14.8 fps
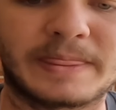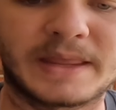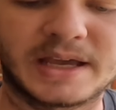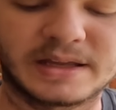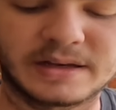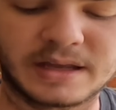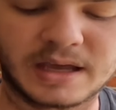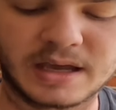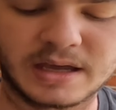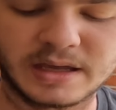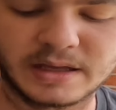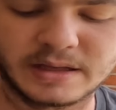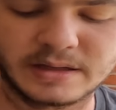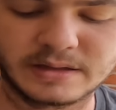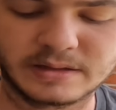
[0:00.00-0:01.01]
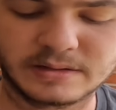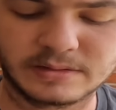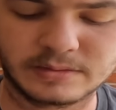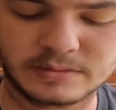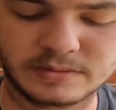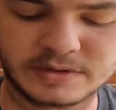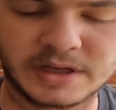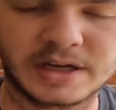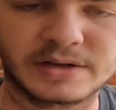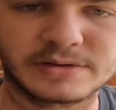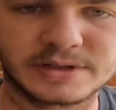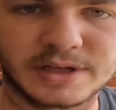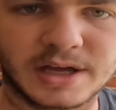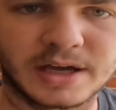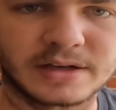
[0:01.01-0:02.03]
and a tail
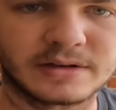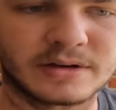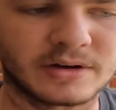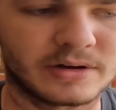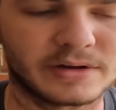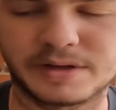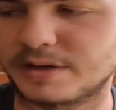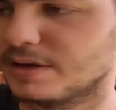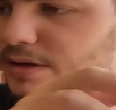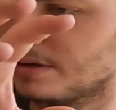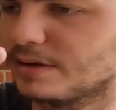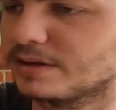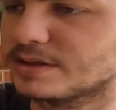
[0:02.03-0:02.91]
slide on